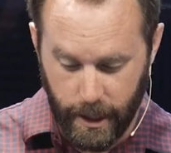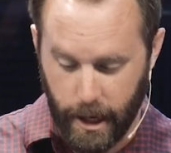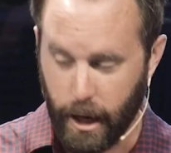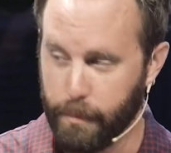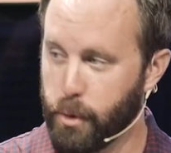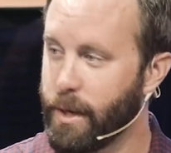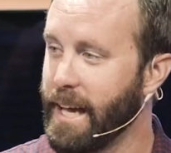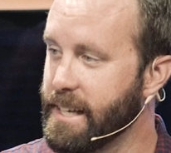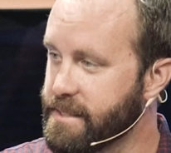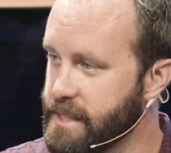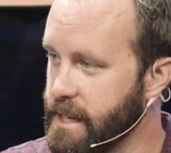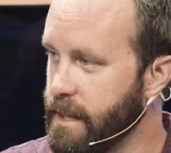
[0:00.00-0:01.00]
Um, you
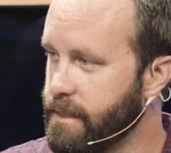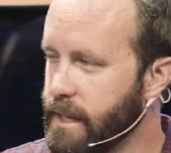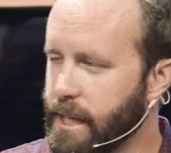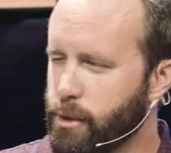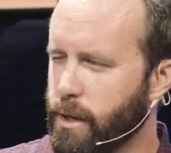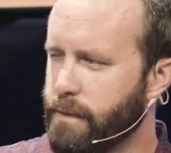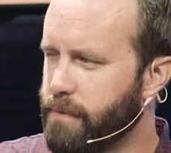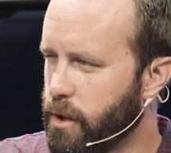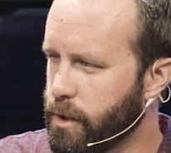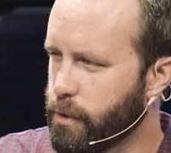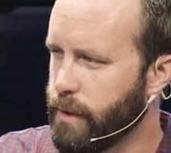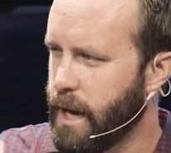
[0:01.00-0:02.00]
can't see anything, either it had
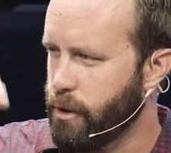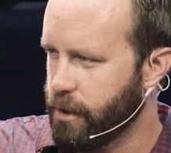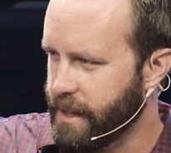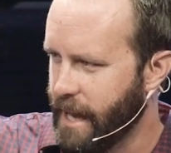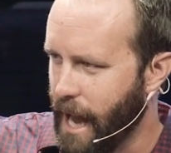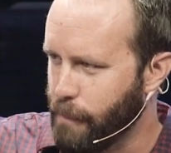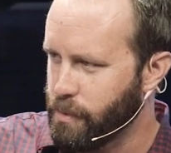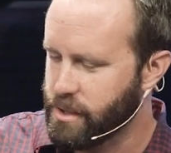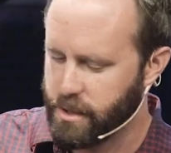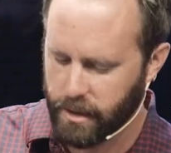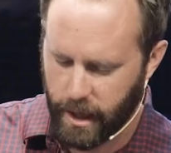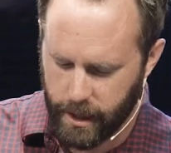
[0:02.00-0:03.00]
fallen on the ground or the cap
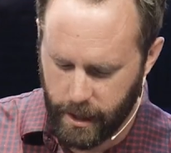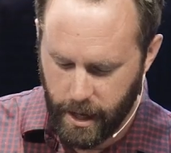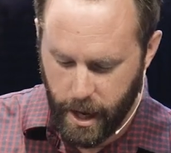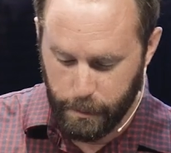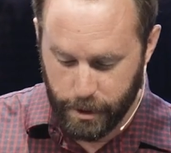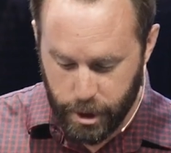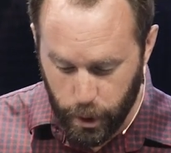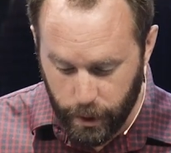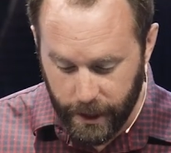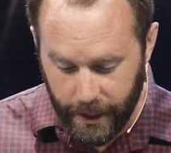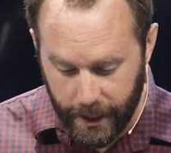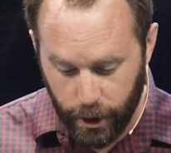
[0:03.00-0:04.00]
was still on it, but you
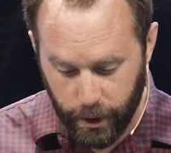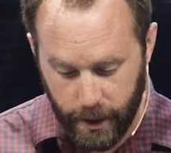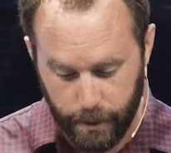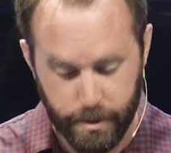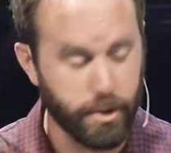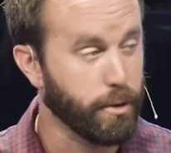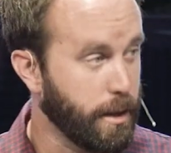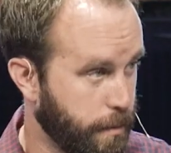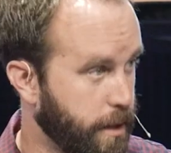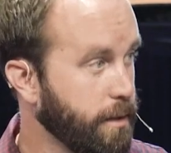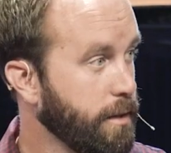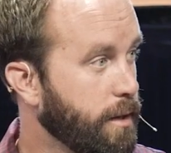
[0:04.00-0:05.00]
can hear him
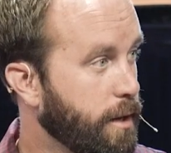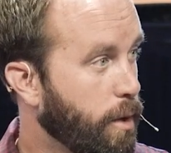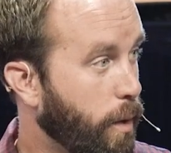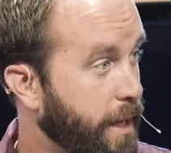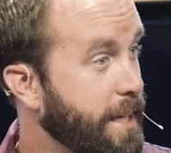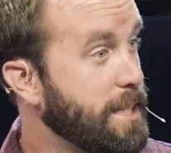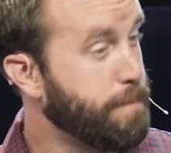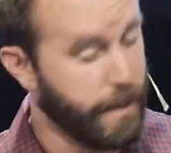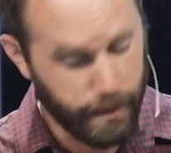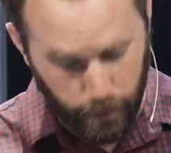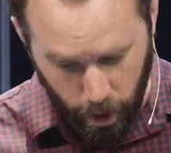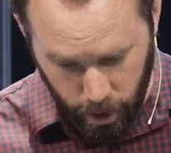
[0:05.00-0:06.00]
screaming while he's
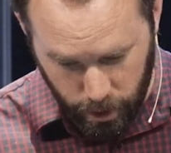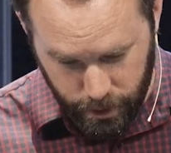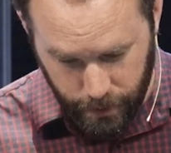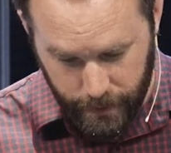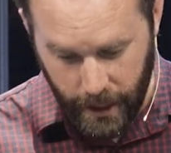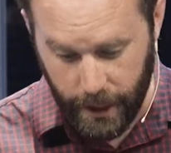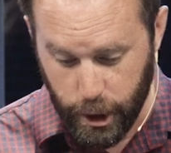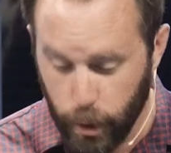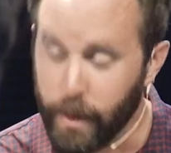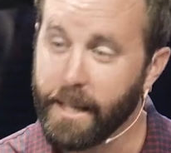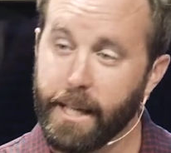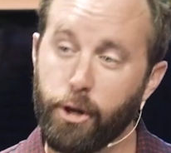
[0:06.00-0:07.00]
being mauled, and
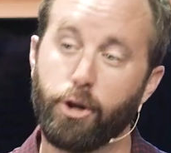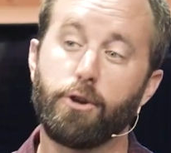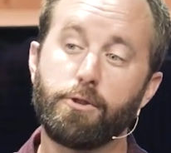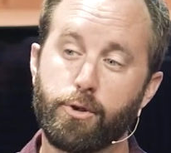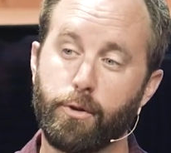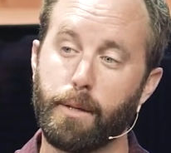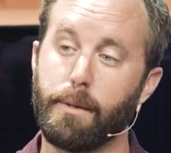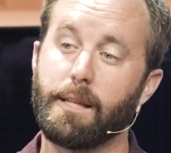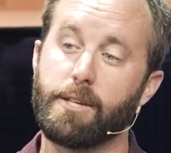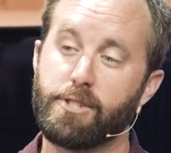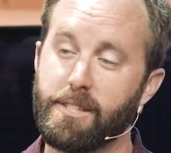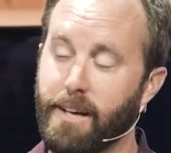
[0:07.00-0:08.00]
you can hear her
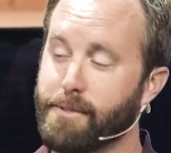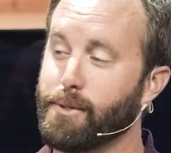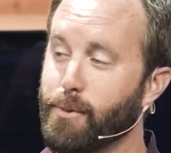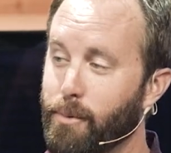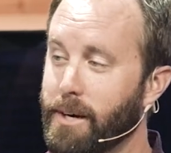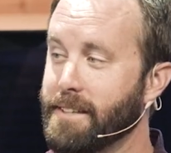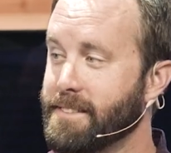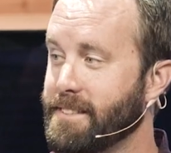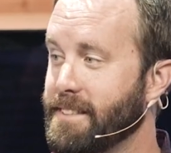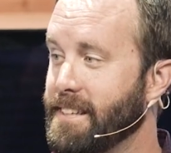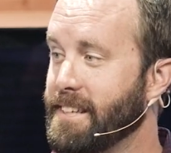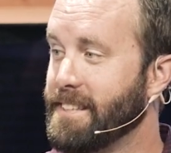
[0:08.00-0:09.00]
screaming that she doesn't
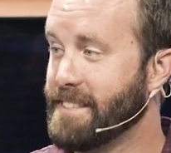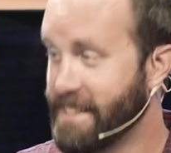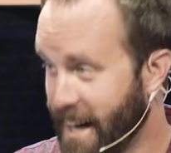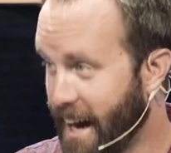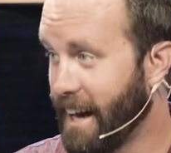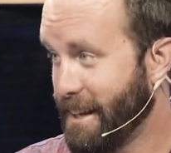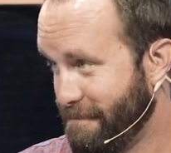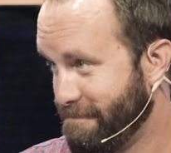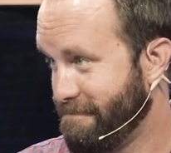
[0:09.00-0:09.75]
want to die.